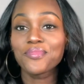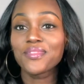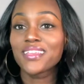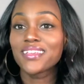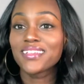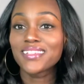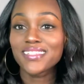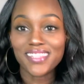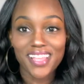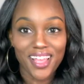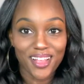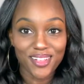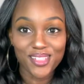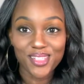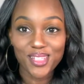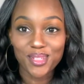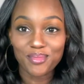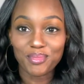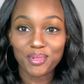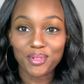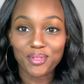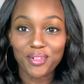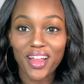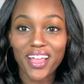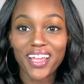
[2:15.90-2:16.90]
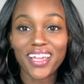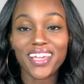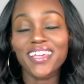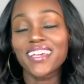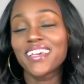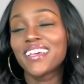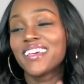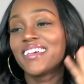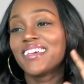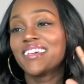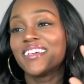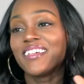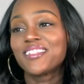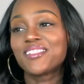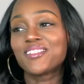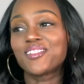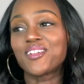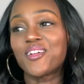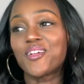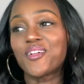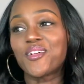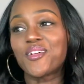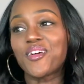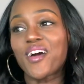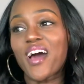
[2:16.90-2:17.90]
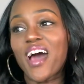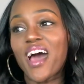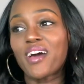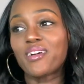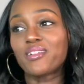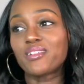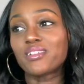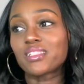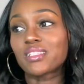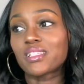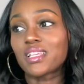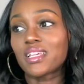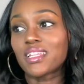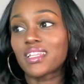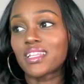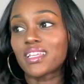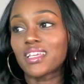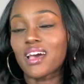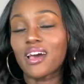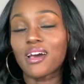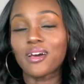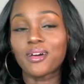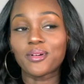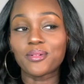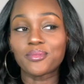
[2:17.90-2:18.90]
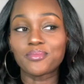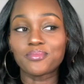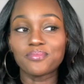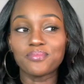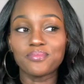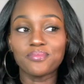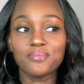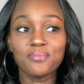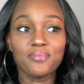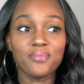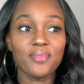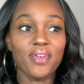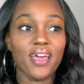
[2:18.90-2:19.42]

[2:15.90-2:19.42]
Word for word: sounds simple, right? So I was gonna, um,